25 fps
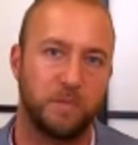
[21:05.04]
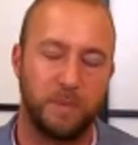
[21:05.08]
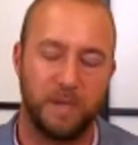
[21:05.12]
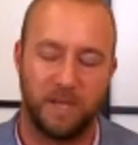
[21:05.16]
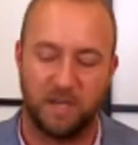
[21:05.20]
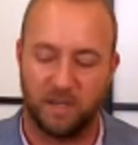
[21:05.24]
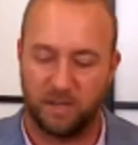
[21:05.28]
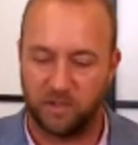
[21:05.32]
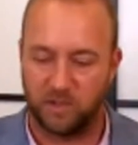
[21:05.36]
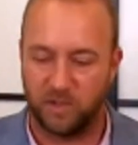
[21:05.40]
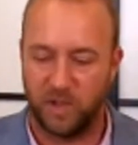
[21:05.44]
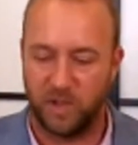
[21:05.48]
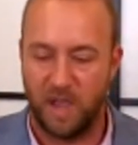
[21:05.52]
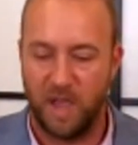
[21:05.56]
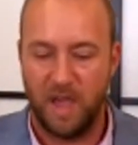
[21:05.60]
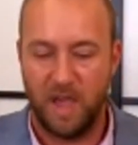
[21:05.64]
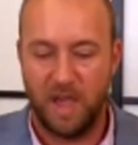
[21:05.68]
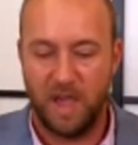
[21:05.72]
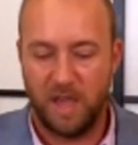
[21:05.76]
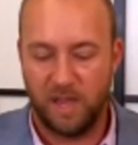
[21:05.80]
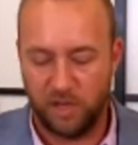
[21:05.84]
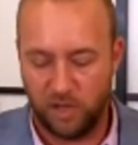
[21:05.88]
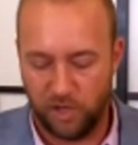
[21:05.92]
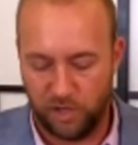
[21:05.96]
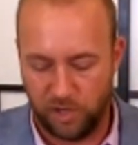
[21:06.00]
because
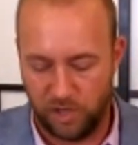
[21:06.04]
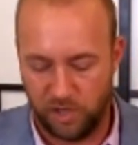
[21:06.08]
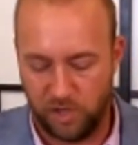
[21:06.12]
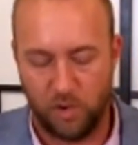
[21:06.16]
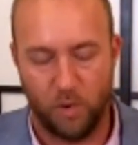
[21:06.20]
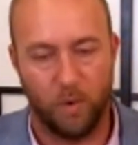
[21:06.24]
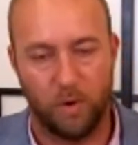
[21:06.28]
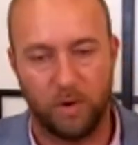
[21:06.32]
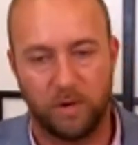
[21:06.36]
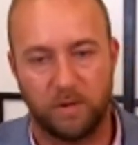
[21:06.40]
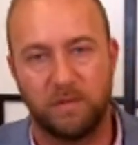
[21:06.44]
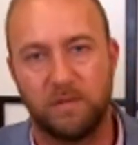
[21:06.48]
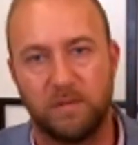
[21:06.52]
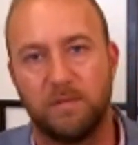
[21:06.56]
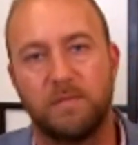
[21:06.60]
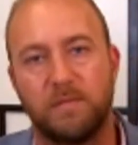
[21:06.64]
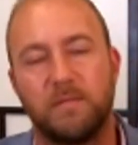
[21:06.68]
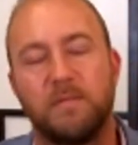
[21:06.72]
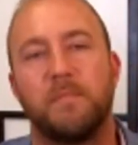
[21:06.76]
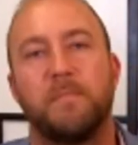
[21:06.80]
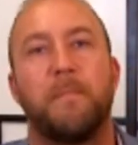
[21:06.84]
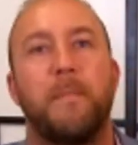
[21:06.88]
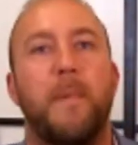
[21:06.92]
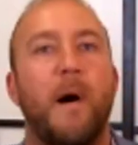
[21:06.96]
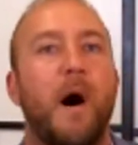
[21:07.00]
your
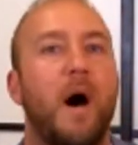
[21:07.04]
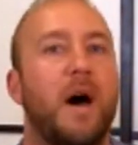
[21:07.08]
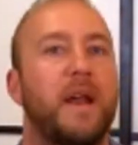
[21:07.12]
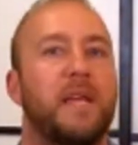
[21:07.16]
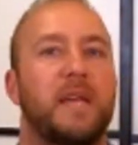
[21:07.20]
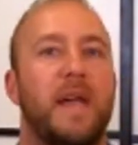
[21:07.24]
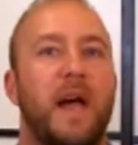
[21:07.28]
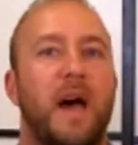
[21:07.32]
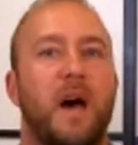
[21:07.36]
body